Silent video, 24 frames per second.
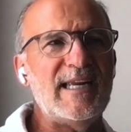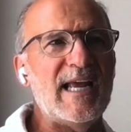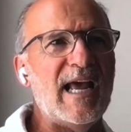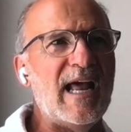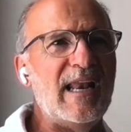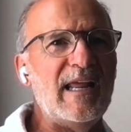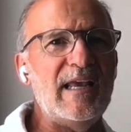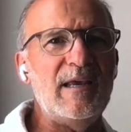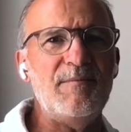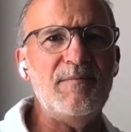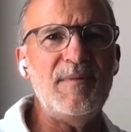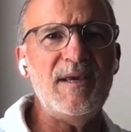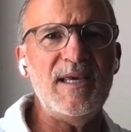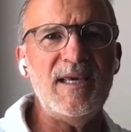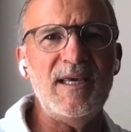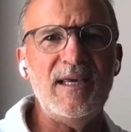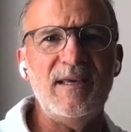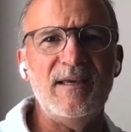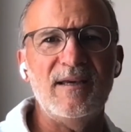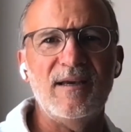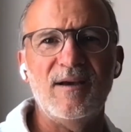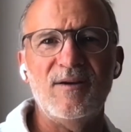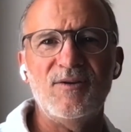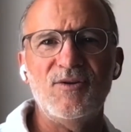telling
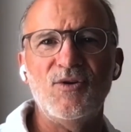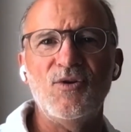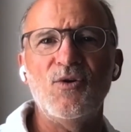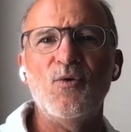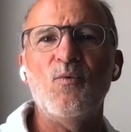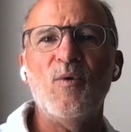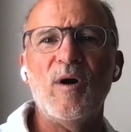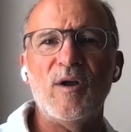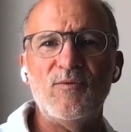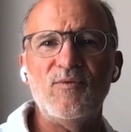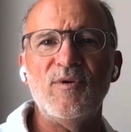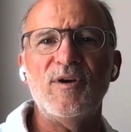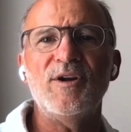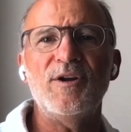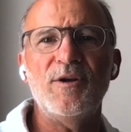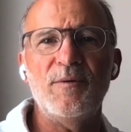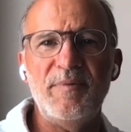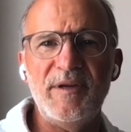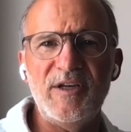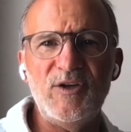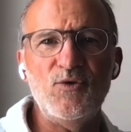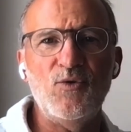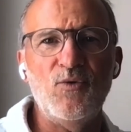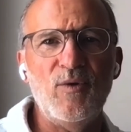me, you know, what we're going to
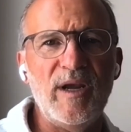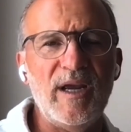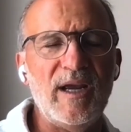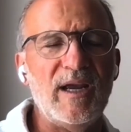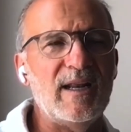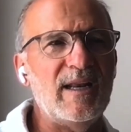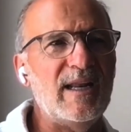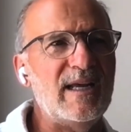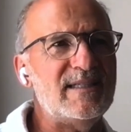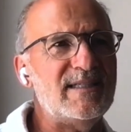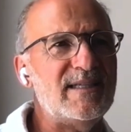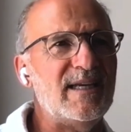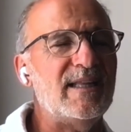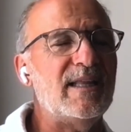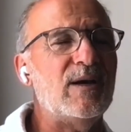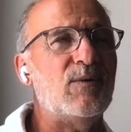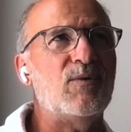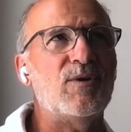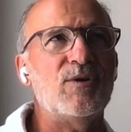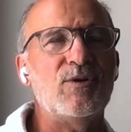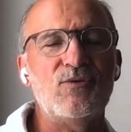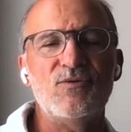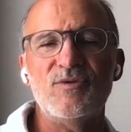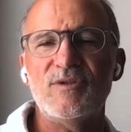be doing, and let's say they
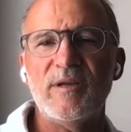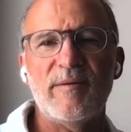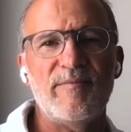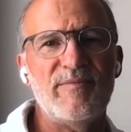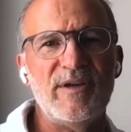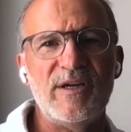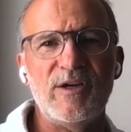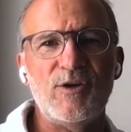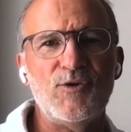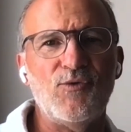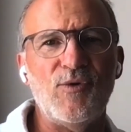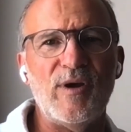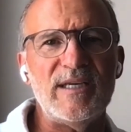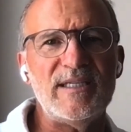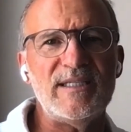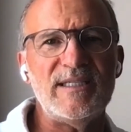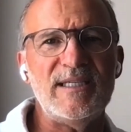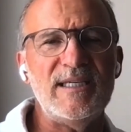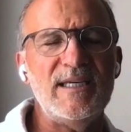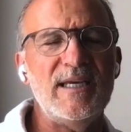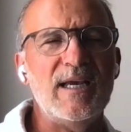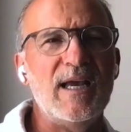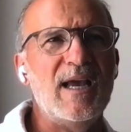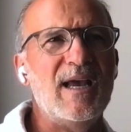want to do something
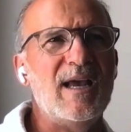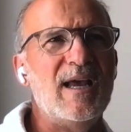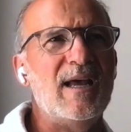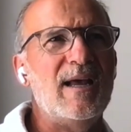crazy.